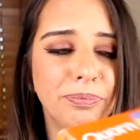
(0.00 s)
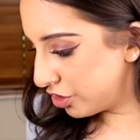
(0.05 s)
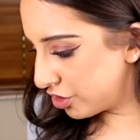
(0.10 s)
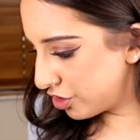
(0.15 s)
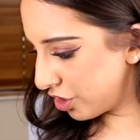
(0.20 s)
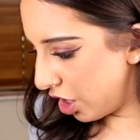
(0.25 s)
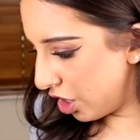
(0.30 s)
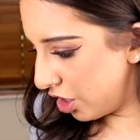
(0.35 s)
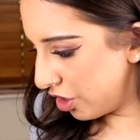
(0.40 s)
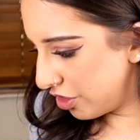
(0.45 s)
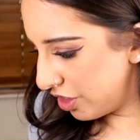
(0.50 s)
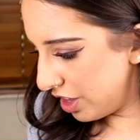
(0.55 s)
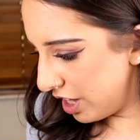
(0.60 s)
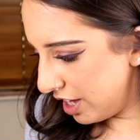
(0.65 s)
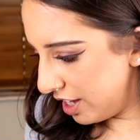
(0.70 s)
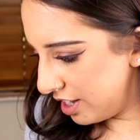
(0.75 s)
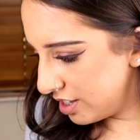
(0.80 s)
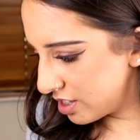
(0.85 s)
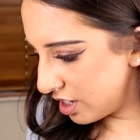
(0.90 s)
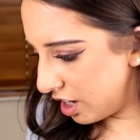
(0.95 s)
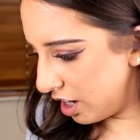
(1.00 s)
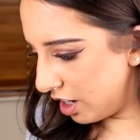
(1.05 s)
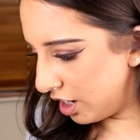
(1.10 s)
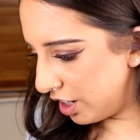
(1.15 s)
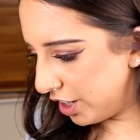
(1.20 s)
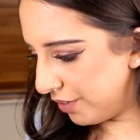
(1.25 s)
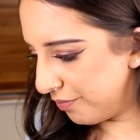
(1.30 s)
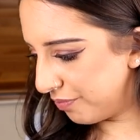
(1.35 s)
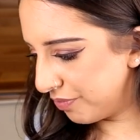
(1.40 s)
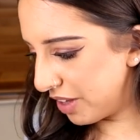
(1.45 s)
So these
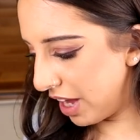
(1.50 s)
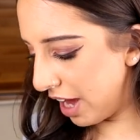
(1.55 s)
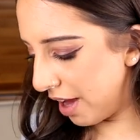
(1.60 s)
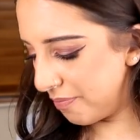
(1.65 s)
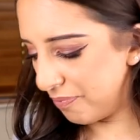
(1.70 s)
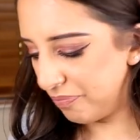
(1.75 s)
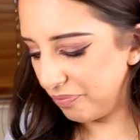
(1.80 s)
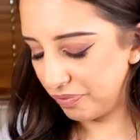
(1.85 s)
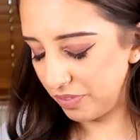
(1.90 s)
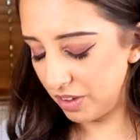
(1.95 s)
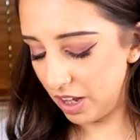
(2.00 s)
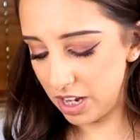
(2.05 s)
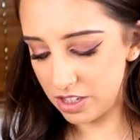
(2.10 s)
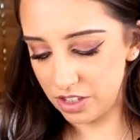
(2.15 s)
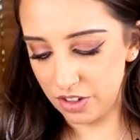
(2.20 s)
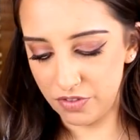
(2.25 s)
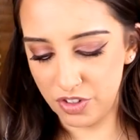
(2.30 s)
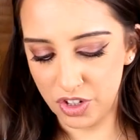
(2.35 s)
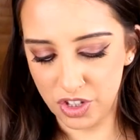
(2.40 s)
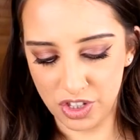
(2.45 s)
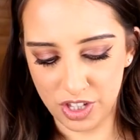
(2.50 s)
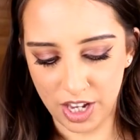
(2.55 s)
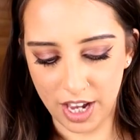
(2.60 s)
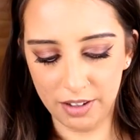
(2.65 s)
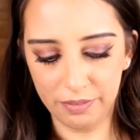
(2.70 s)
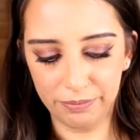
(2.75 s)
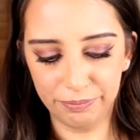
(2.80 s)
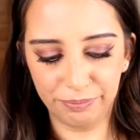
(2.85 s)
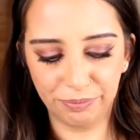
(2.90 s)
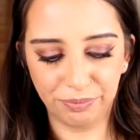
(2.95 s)
are, yeah, as I've just
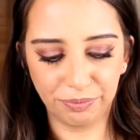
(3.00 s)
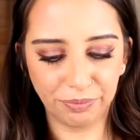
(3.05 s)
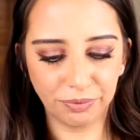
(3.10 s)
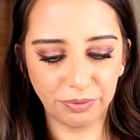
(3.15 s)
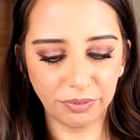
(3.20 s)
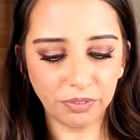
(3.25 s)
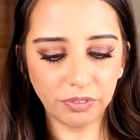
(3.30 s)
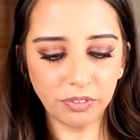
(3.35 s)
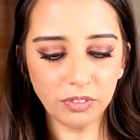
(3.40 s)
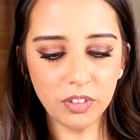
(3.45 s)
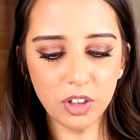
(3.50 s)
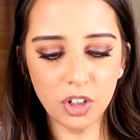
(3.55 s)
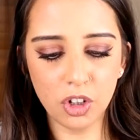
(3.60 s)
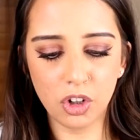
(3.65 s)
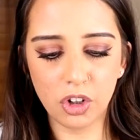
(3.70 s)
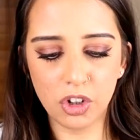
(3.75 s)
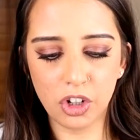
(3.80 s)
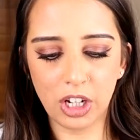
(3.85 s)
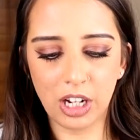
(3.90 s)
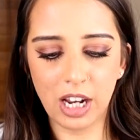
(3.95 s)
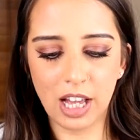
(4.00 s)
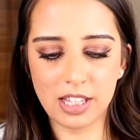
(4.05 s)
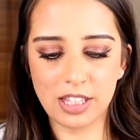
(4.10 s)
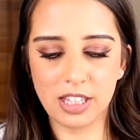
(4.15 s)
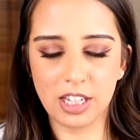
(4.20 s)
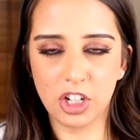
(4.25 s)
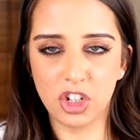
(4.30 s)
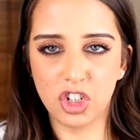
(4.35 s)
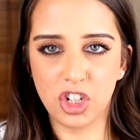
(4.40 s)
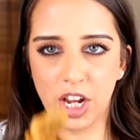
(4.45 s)
said, got your
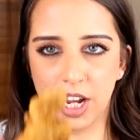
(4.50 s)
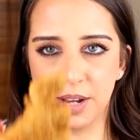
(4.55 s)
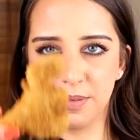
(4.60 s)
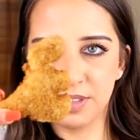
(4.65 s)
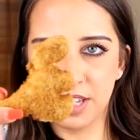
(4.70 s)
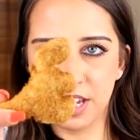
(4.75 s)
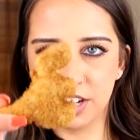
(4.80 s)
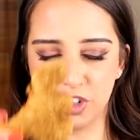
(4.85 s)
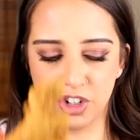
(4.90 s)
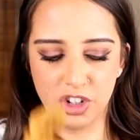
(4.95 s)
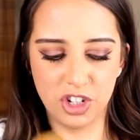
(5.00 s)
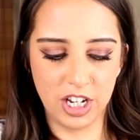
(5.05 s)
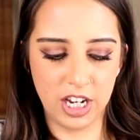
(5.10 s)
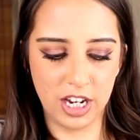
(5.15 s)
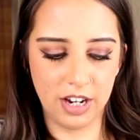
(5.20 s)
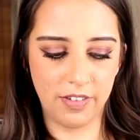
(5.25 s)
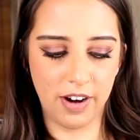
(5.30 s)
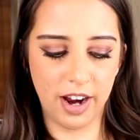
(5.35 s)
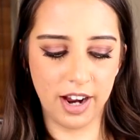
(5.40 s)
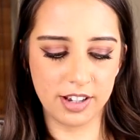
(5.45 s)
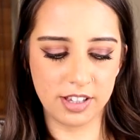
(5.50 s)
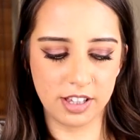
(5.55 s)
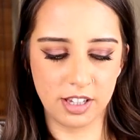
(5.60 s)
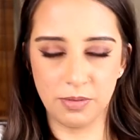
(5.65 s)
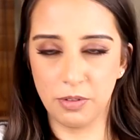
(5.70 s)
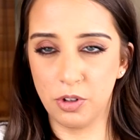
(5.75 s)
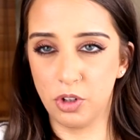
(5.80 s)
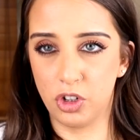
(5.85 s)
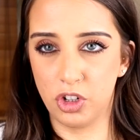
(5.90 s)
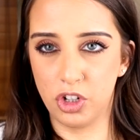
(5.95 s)
classic shapes. There's your T-Rex,
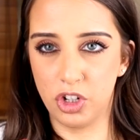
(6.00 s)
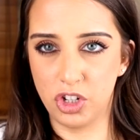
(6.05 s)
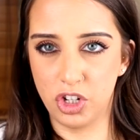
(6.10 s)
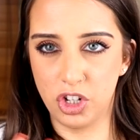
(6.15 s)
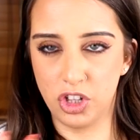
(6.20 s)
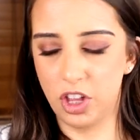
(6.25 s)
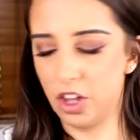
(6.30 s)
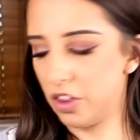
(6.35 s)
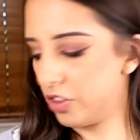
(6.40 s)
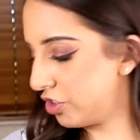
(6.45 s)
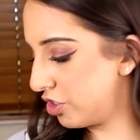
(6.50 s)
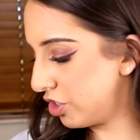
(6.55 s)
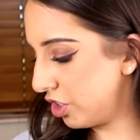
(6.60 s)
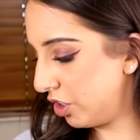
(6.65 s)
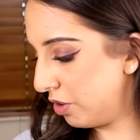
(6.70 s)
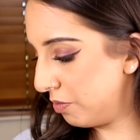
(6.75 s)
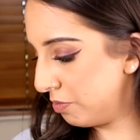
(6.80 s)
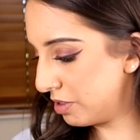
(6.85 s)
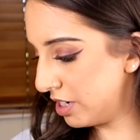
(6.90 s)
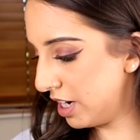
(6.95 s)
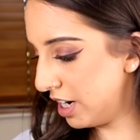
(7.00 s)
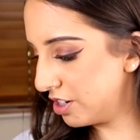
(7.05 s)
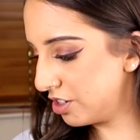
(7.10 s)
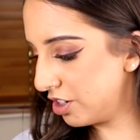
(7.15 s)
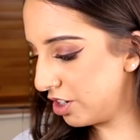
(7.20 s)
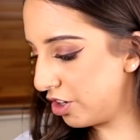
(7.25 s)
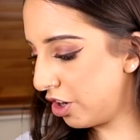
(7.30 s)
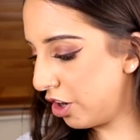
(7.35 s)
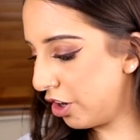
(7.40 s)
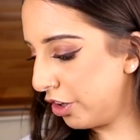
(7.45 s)
and I'm not gonna do the other two and
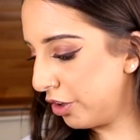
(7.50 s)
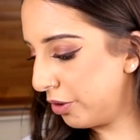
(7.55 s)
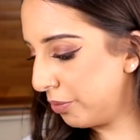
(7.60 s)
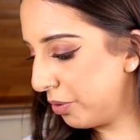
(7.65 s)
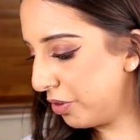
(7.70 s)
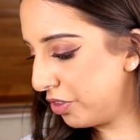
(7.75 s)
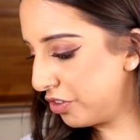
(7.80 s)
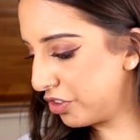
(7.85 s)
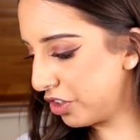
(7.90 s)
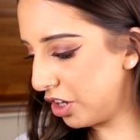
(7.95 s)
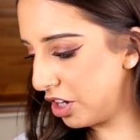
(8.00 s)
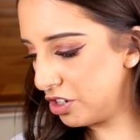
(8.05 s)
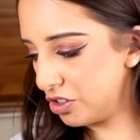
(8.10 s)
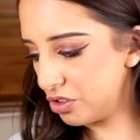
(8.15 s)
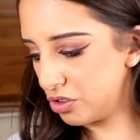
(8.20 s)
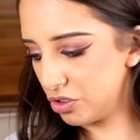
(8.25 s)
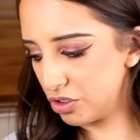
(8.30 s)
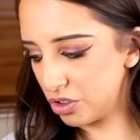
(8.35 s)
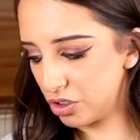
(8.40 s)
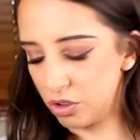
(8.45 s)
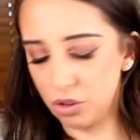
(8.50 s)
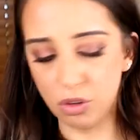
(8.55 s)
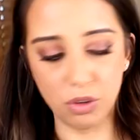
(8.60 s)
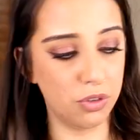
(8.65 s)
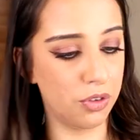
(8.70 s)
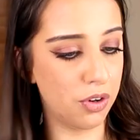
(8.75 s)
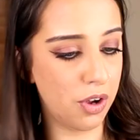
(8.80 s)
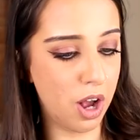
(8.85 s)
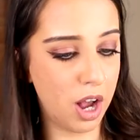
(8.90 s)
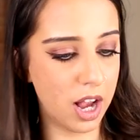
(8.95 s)
pretend I know what the dinosaurs are
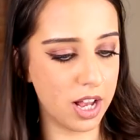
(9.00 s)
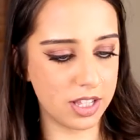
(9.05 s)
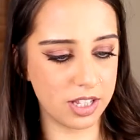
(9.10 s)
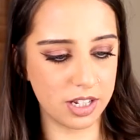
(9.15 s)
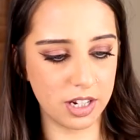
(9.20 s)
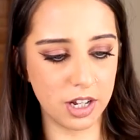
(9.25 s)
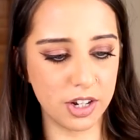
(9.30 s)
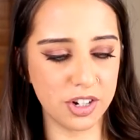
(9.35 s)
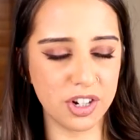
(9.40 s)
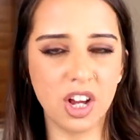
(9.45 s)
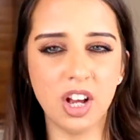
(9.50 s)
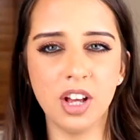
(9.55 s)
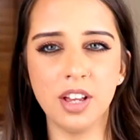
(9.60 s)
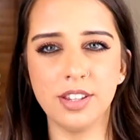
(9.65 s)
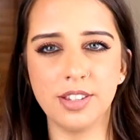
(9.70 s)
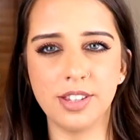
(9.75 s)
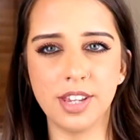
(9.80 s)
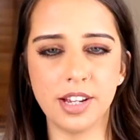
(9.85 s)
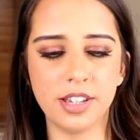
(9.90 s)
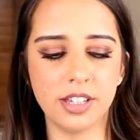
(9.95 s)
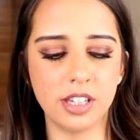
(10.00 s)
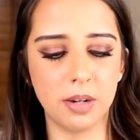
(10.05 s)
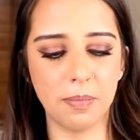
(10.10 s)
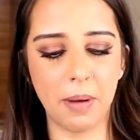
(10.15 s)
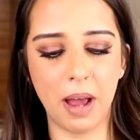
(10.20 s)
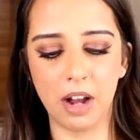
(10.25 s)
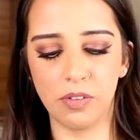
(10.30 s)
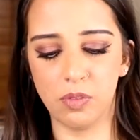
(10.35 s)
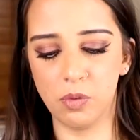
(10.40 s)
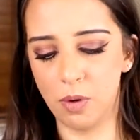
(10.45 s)
called. Iceland, 6 in a
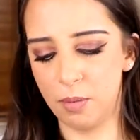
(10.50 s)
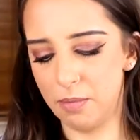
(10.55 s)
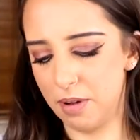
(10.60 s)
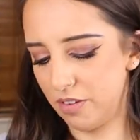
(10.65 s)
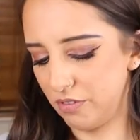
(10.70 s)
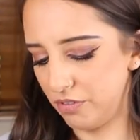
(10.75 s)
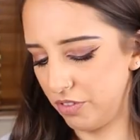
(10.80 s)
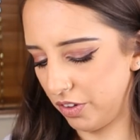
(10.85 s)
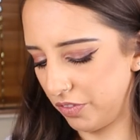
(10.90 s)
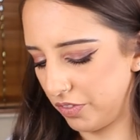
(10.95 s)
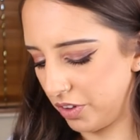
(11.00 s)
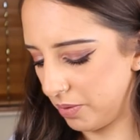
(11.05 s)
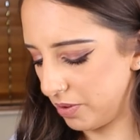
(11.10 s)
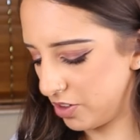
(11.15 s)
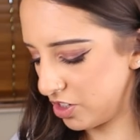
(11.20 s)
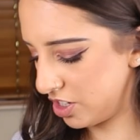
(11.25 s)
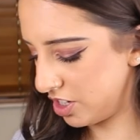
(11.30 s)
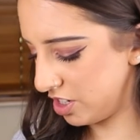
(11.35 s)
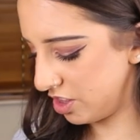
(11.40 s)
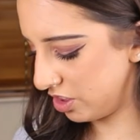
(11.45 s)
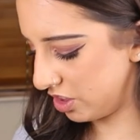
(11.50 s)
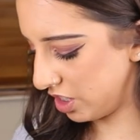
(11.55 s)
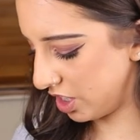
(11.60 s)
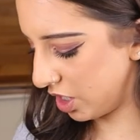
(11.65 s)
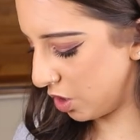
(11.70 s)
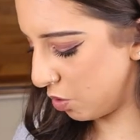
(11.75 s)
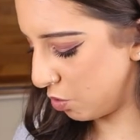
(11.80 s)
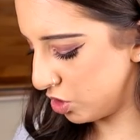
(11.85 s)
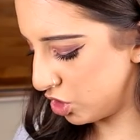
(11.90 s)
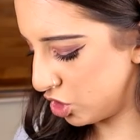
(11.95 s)
pack for £1.50, which I didn't
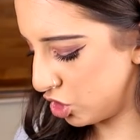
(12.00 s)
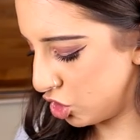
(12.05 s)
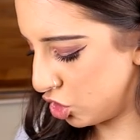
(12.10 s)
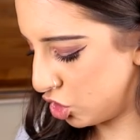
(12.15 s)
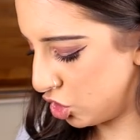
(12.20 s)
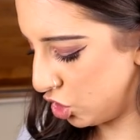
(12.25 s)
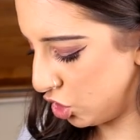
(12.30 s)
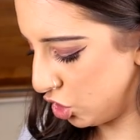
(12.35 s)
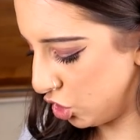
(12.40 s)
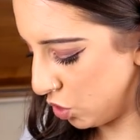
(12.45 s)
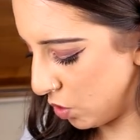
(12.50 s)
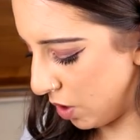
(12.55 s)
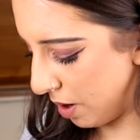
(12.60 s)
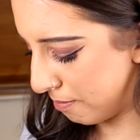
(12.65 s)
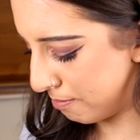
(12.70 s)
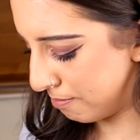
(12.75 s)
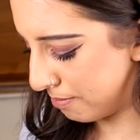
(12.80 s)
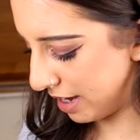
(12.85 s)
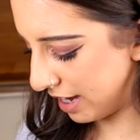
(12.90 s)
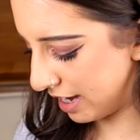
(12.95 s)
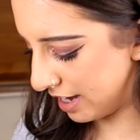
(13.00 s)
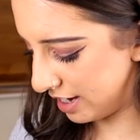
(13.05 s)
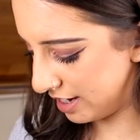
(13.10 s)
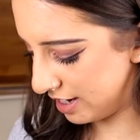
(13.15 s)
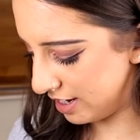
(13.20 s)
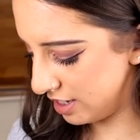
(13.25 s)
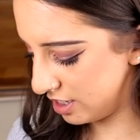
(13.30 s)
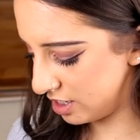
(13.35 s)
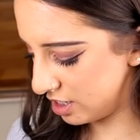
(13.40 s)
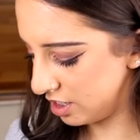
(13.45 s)
think was too
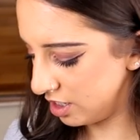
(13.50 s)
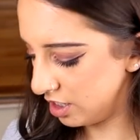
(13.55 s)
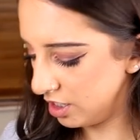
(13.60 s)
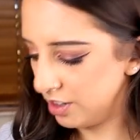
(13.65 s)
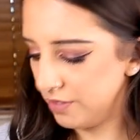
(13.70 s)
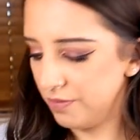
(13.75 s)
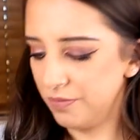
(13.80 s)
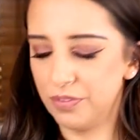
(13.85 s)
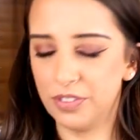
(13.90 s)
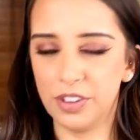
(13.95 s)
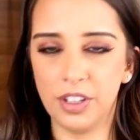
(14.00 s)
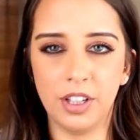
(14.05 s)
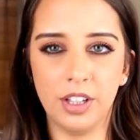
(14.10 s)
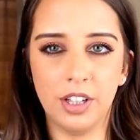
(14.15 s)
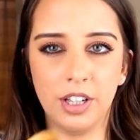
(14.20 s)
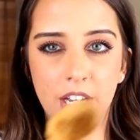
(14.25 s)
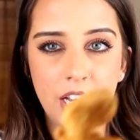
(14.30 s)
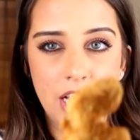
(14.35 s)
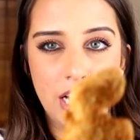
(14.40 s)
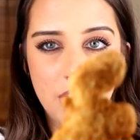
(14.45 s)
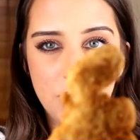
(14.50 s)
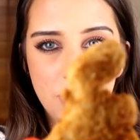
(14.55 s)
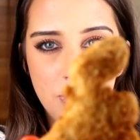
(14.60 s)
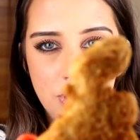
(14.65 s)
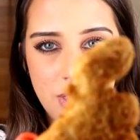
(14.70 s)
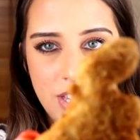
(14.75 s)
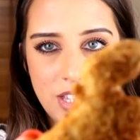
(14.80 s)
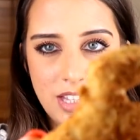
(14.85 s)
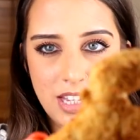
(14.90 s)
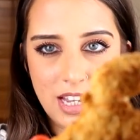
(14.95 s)
bad. Here's
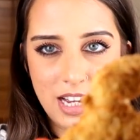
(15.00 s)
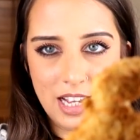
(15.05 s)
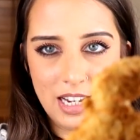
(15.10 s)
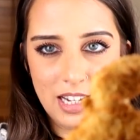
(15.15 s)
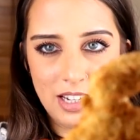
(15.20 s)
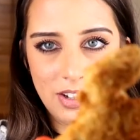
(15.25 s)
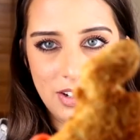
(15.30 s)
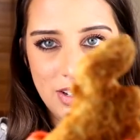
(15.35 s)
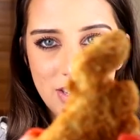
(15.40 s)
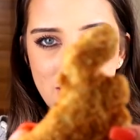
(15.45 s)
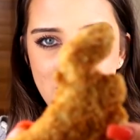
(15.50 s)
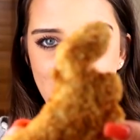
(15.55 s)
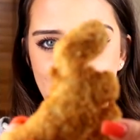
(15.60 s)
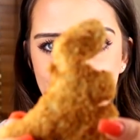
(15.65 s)
what this guy looks